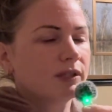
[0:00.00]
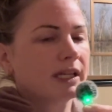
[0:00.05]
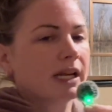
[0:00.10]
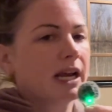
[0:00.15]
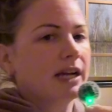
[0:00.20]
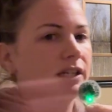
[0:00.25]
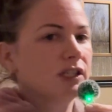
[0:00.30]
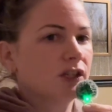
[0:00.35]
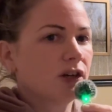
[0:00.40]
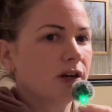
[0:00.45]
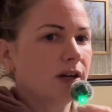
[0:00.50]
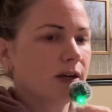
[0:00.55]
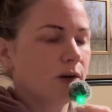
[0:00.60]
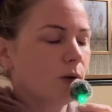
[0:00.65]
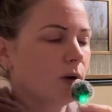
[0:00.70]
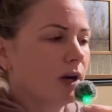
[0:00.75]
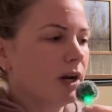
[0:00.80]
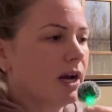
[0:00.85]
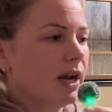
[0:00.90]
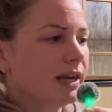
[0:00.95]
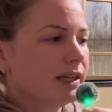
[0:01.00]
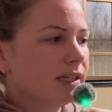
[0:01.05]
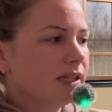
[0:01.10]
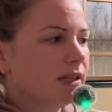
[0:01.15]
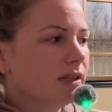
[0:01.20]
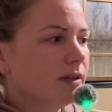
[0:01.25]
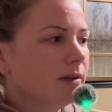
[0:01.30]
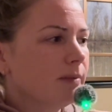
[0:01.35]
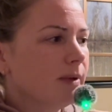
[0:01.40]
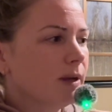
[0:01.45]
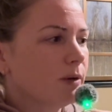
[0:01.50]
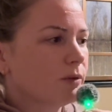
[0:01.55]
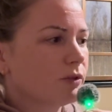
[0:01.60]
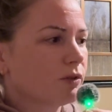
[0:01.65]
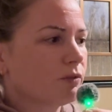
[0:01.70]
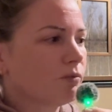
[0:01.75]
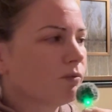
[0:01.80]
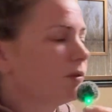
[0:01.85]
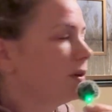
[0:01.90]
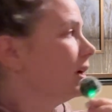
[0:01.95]
Like I started organizing them, and it was
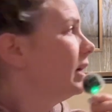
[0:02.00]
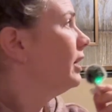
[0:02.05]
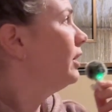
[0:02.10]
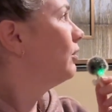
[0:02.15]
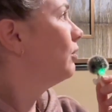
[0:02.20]
a